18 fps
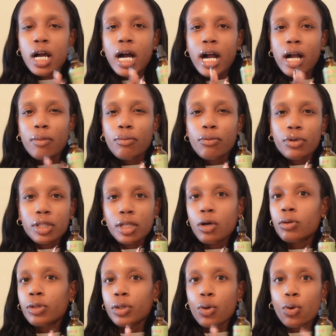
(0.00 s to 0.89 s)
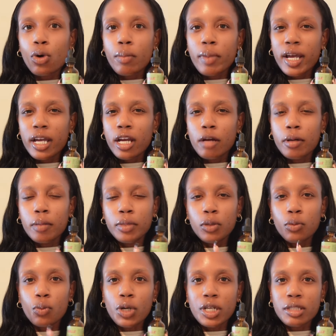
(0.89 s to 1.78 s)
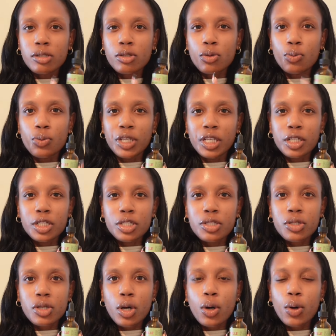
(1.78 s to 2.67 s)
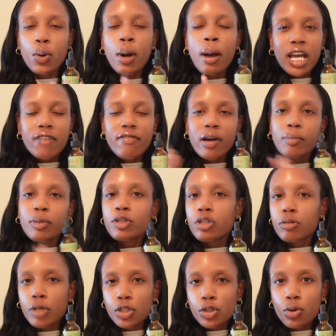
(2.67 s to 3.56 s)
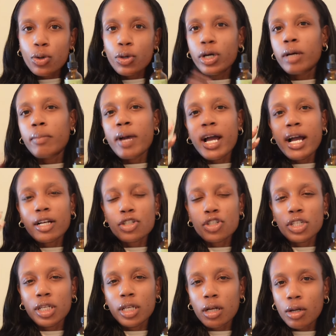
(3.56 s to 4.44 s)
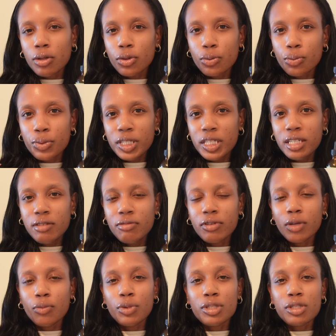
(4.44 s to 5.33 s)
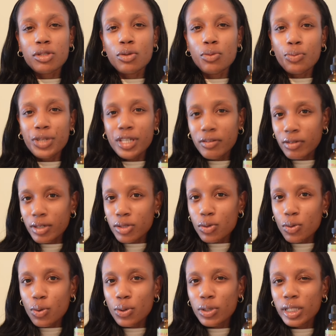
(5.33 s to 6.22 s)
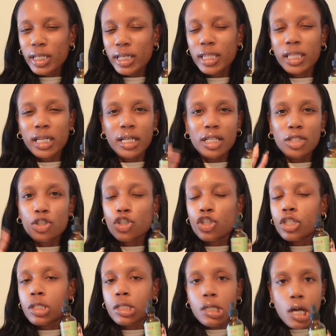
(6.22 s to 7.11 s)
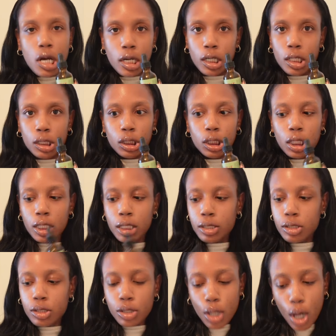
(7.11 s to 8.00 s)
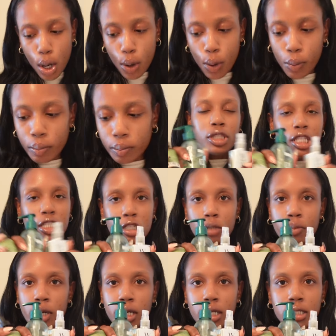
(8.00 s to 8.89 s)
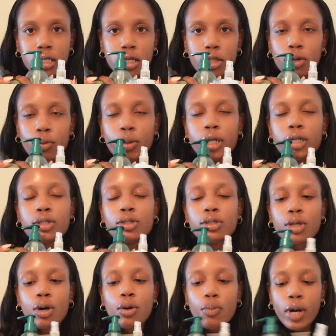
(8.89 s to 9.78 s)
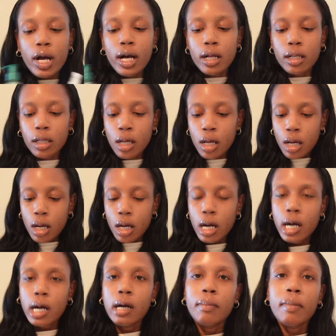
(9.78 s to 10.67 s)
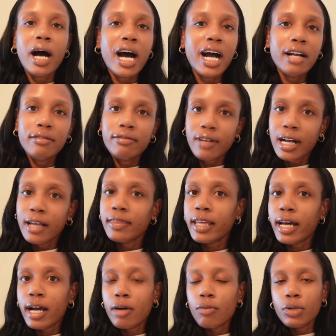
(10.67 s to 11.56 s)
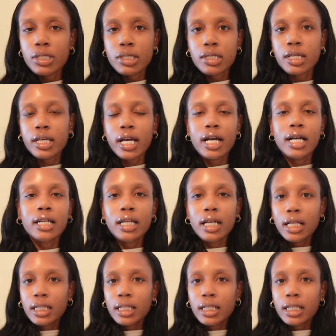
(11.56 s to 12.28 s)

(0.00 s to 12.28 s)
I really only oil my hair maybe once a week or so. If I put too much oil, it might actually get on the weave, and once the weave gets oily, then it's just not a good look. So these two products together work so well. I find that, once again,